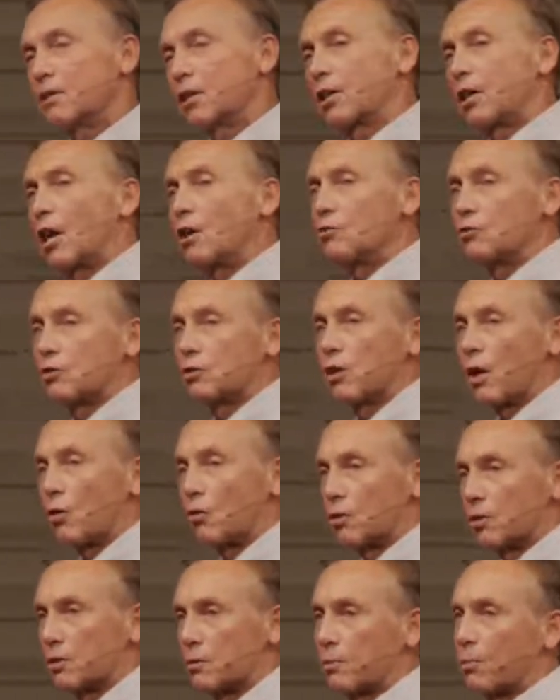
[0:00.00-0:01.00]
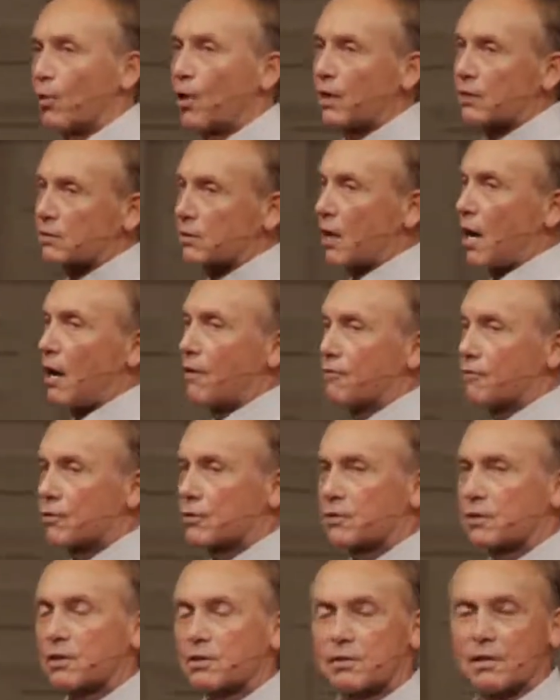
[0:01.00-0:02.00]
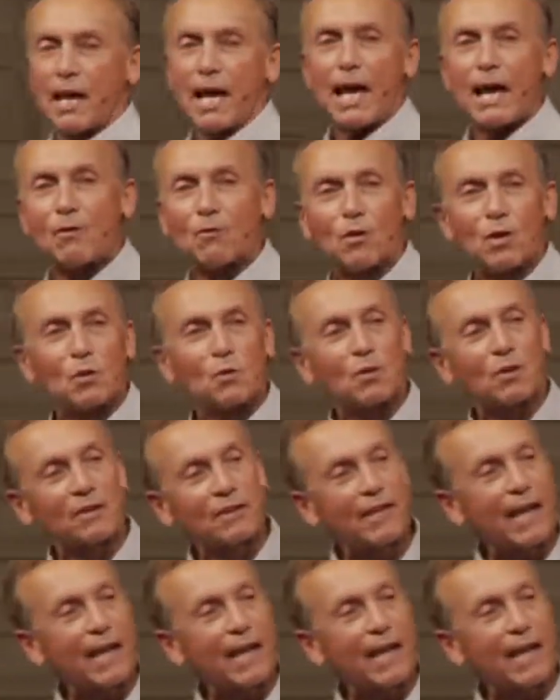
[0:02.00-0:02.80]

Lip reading: The coach, though, at the press conference says, yeah, we